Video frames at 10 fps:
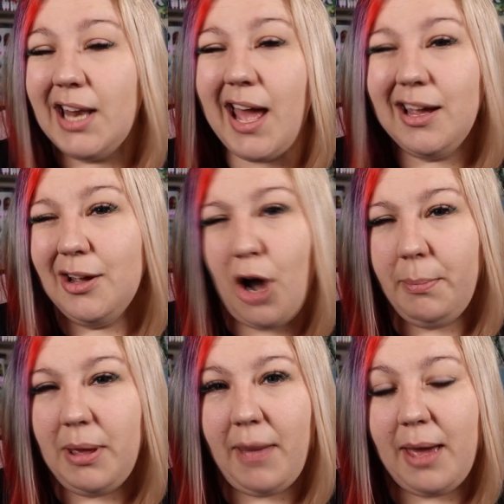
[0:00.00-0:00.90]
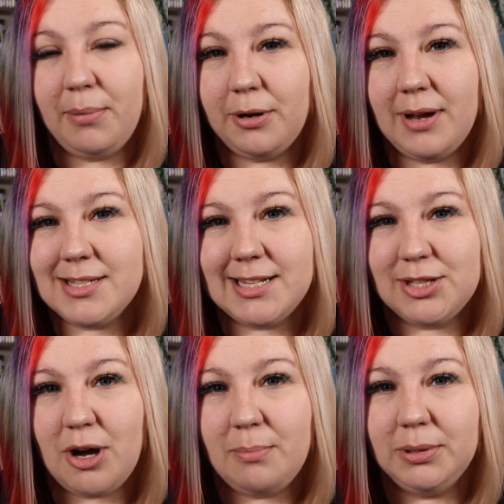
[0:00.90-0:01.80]
like copy paper, as an
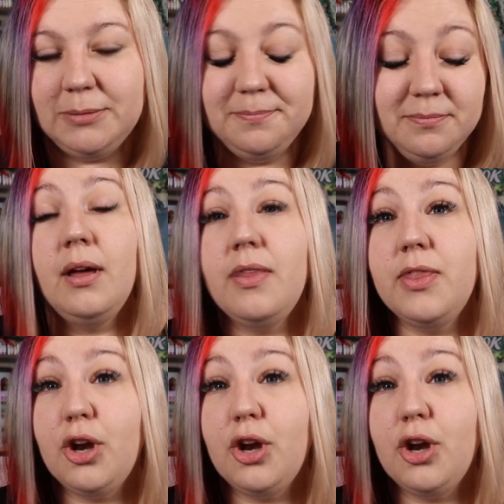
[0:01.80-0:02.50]
example. The